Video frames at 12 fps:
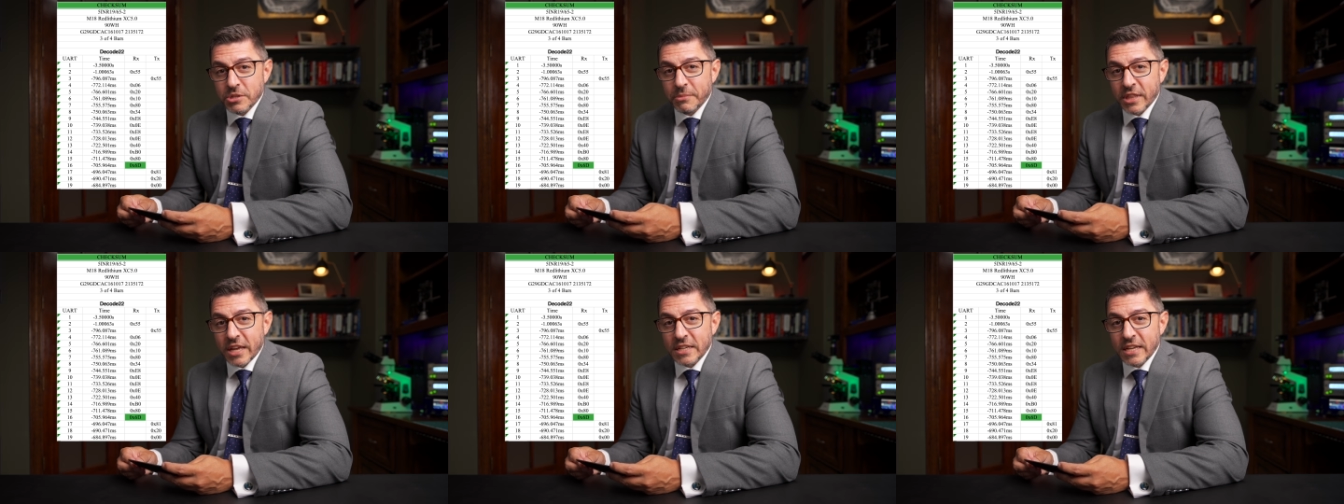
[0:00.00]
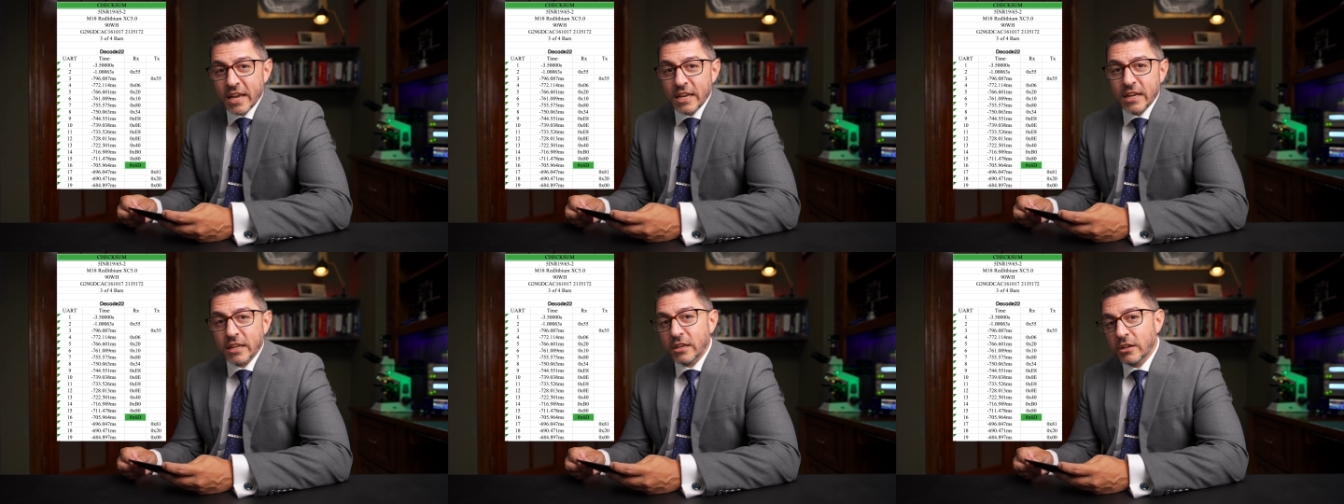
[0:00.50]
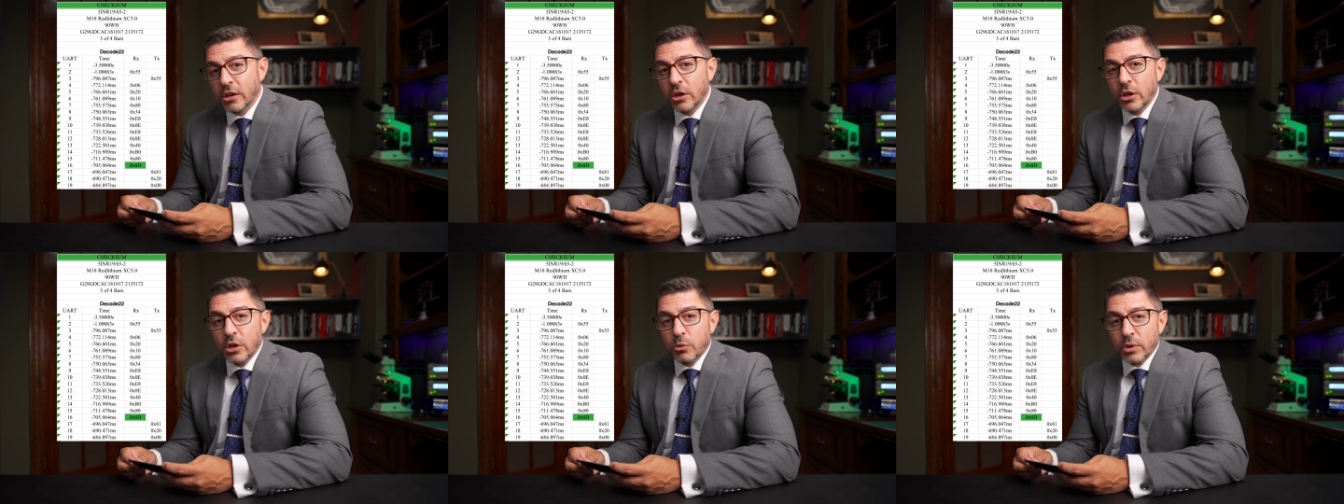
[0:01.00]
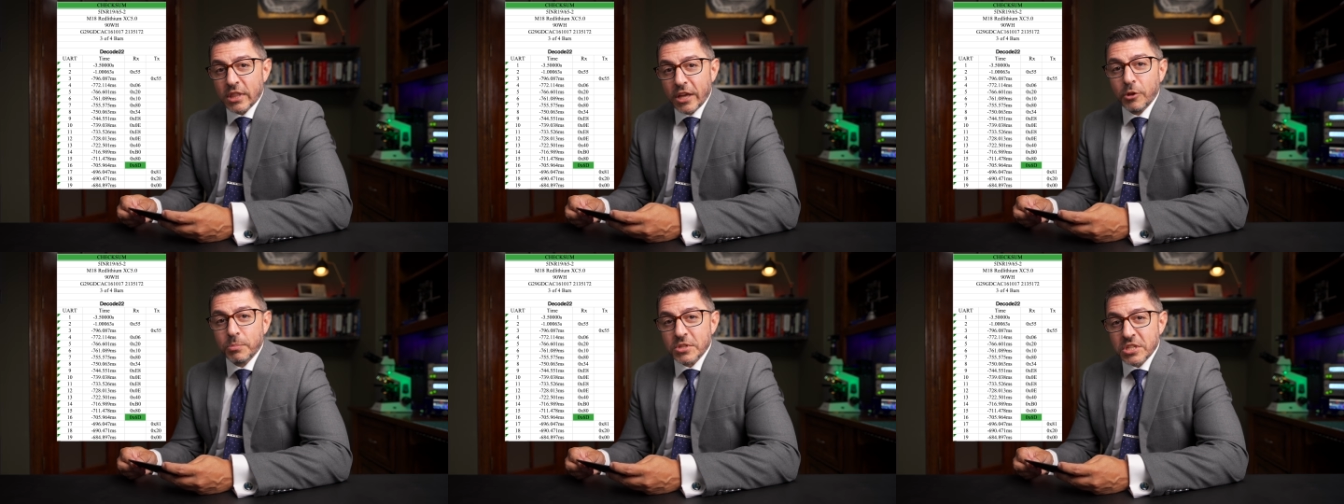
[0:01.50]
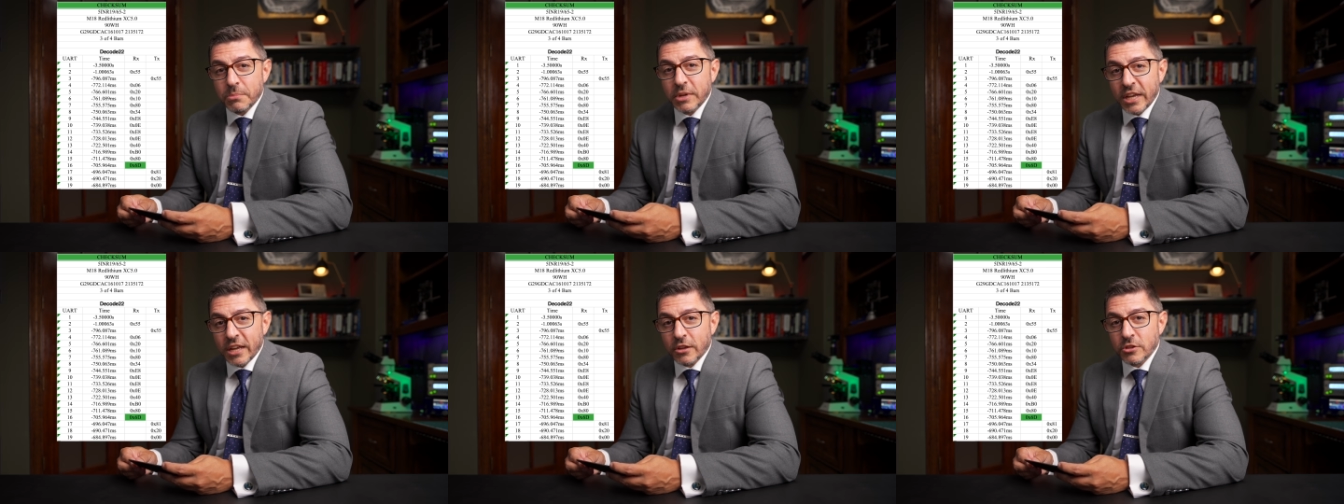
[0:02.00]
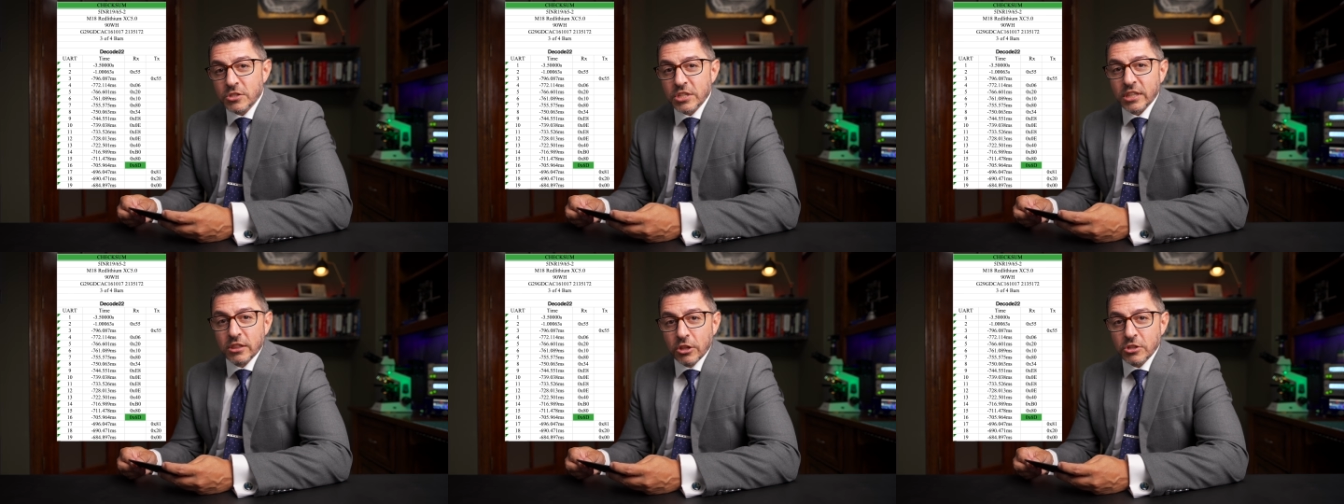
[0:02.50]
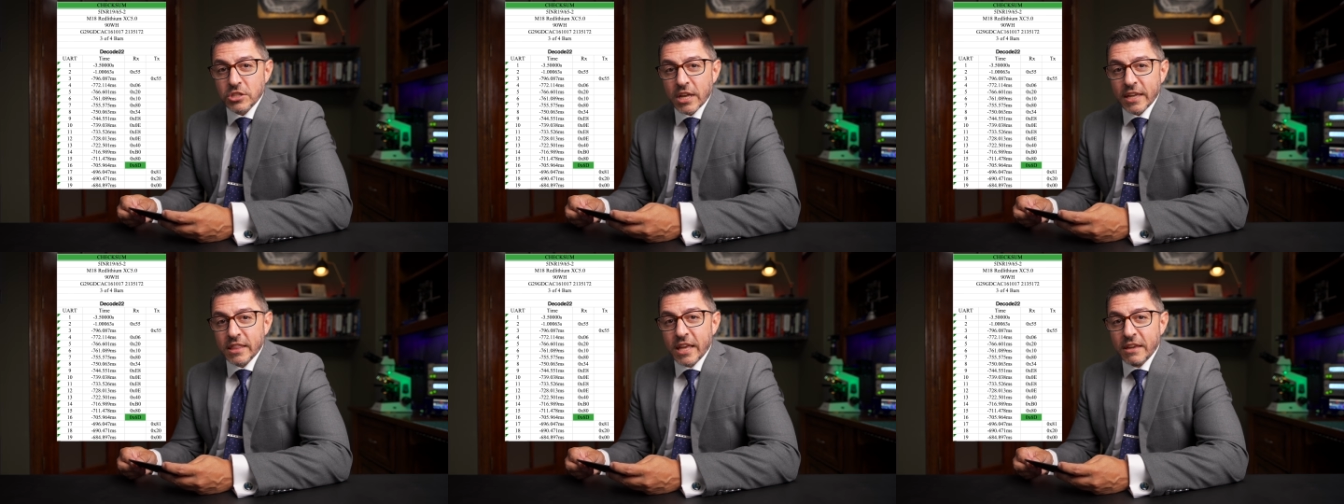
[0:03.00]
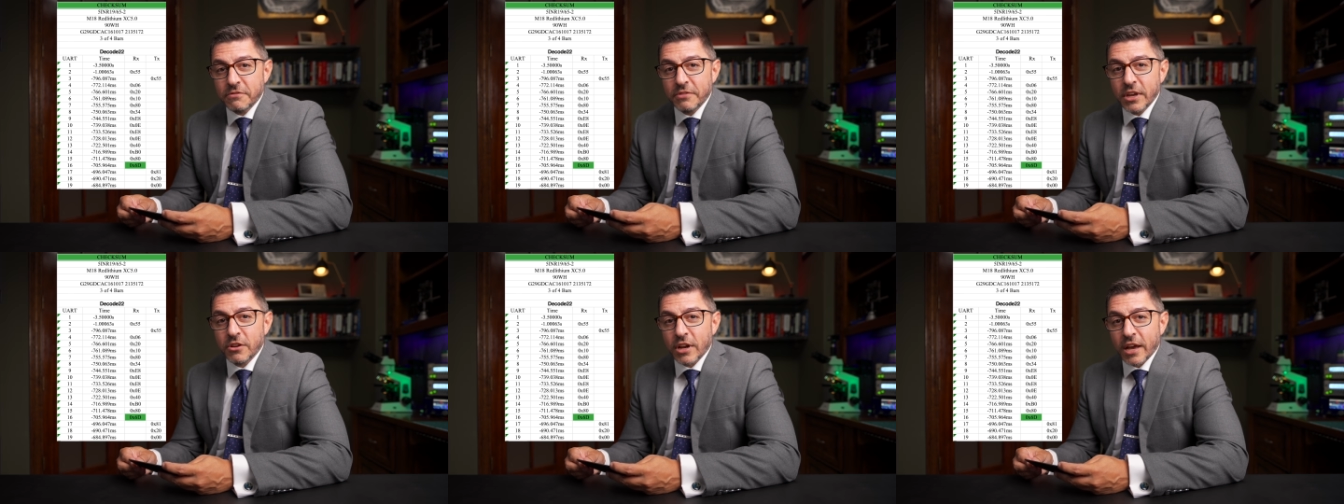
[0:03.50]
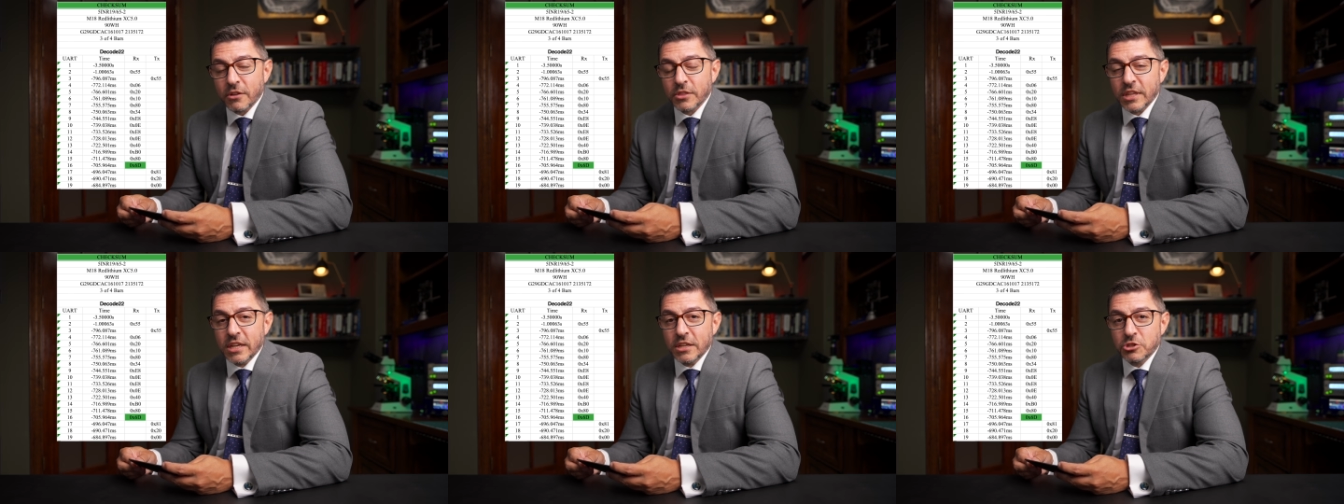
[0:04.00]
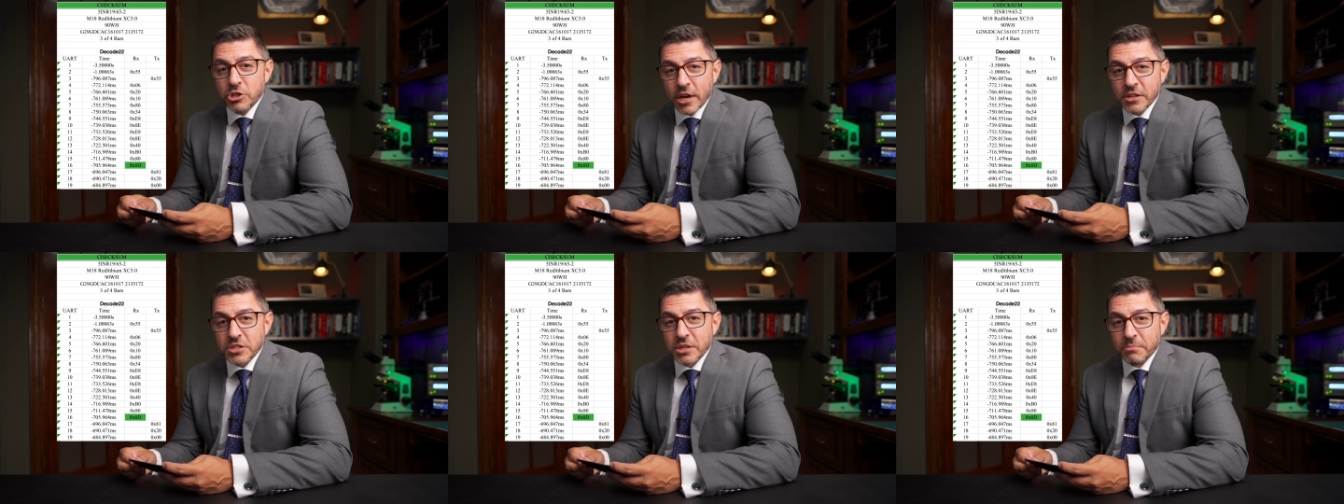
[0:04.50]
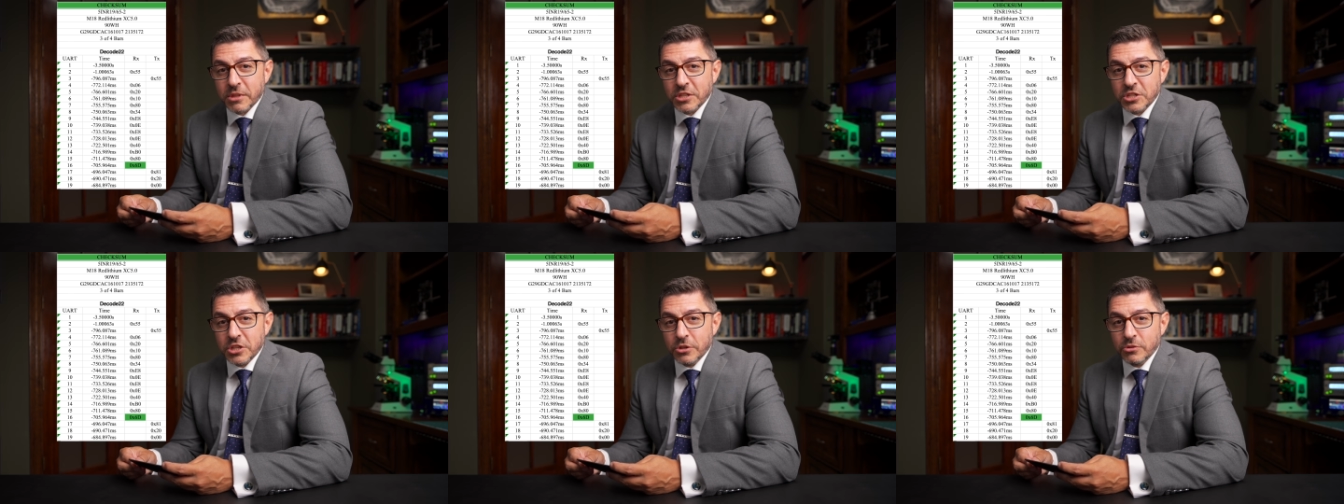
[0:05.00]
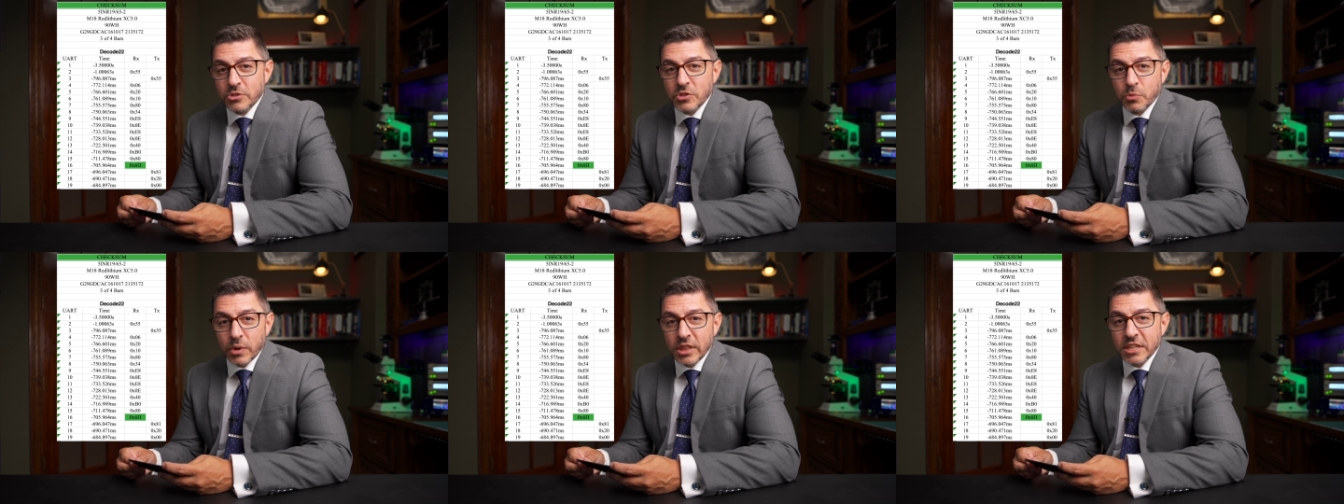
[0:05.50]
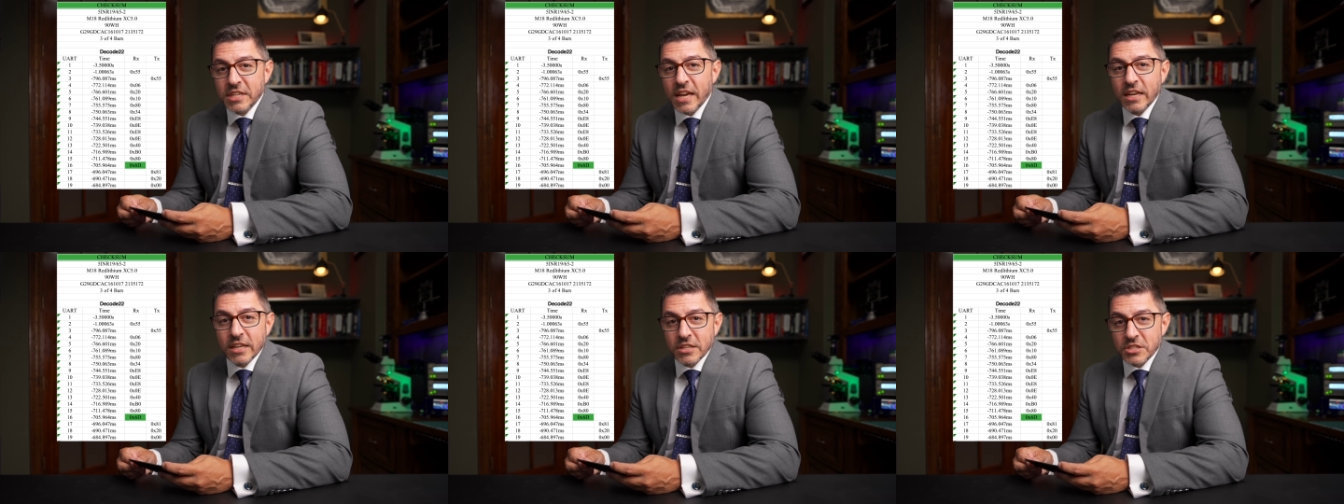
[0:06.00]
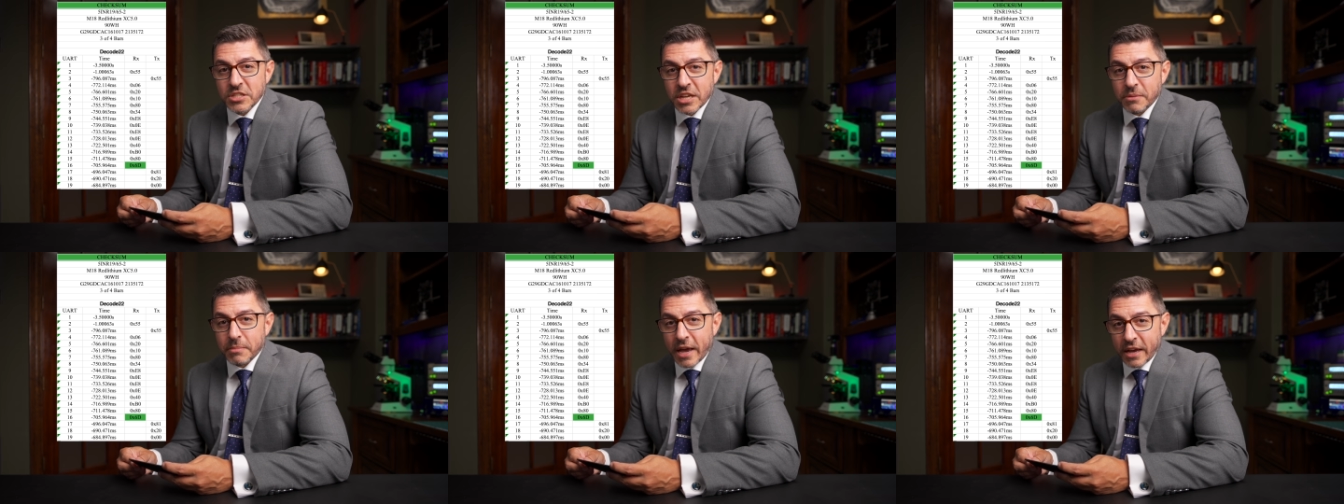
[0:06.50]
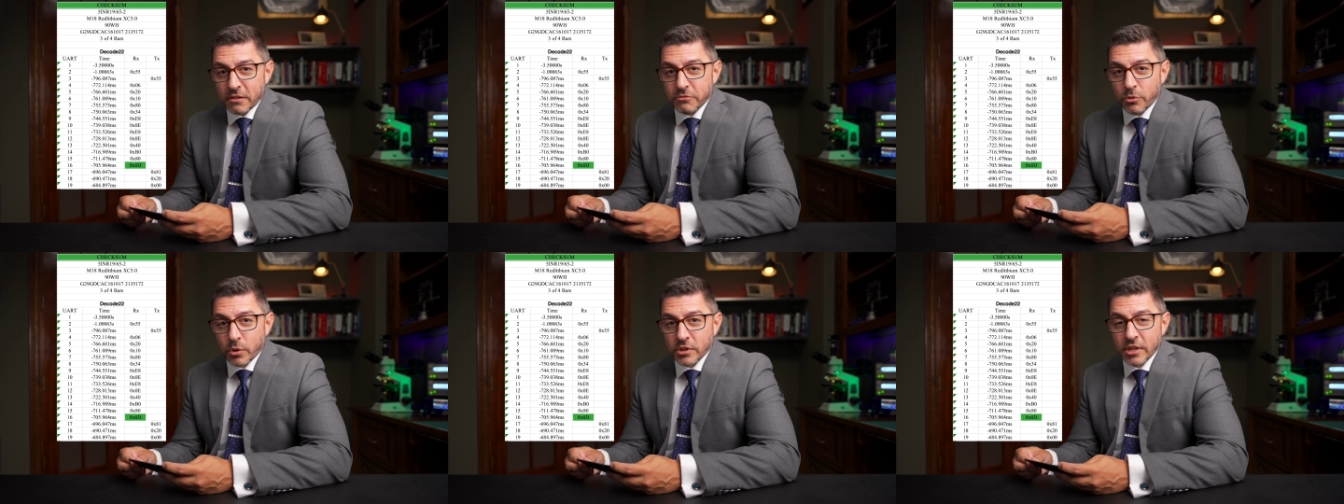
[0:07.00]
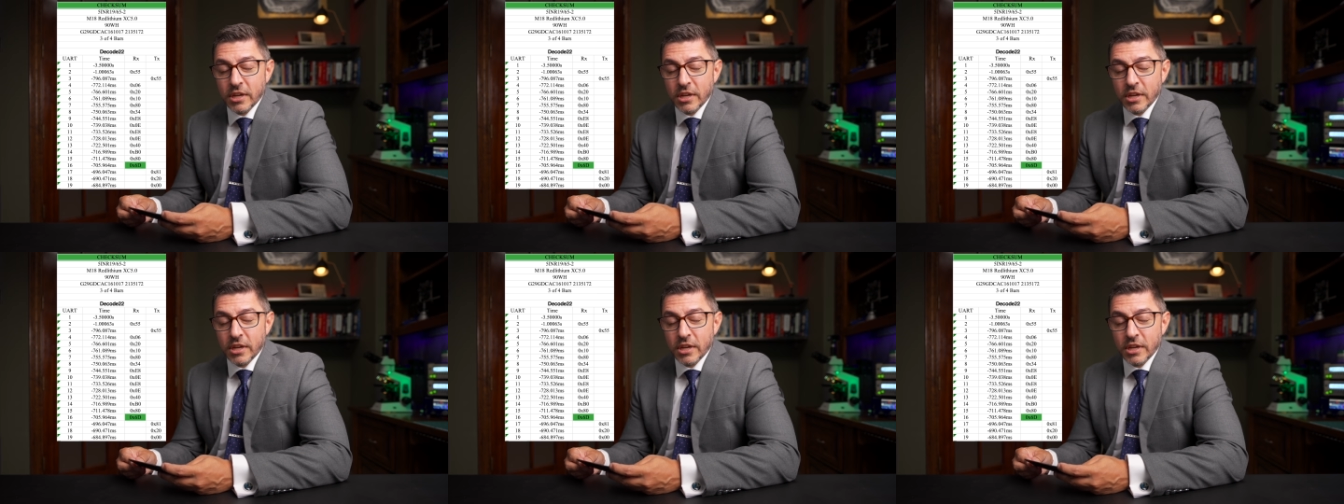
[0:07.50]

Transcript: some of that data, and with the help of somebody else, it looks like they figured out the checksum that's used when the data is sent back and forth.